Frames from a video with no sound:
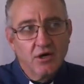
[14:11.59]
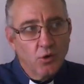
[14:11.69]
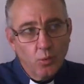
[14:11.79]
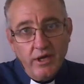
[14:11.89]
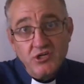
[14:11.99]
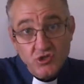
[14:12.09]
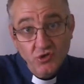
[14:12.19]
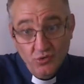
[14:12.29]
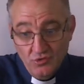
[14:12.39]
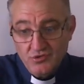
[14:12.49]
We
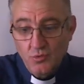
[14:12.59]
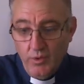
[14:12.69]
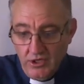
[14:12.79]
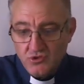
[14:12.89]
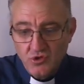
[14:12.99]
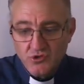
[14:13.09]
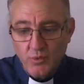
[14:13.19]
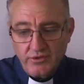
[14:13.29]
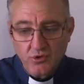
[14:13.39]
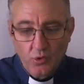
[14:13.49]
choose
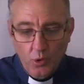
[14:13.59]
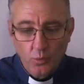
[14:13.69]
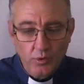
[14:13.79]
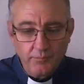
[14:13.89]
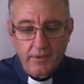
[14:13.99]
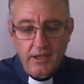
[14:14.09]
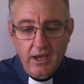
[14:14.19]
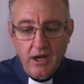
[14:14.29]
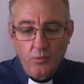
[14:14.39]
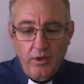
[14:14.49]
what the norm will be,
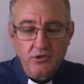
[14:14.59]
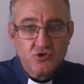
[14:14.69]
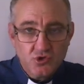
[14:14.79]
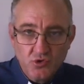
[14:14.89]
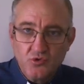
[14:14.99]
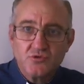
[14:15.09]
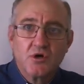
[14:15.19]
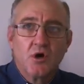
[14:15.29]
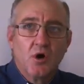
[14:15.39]
and we choose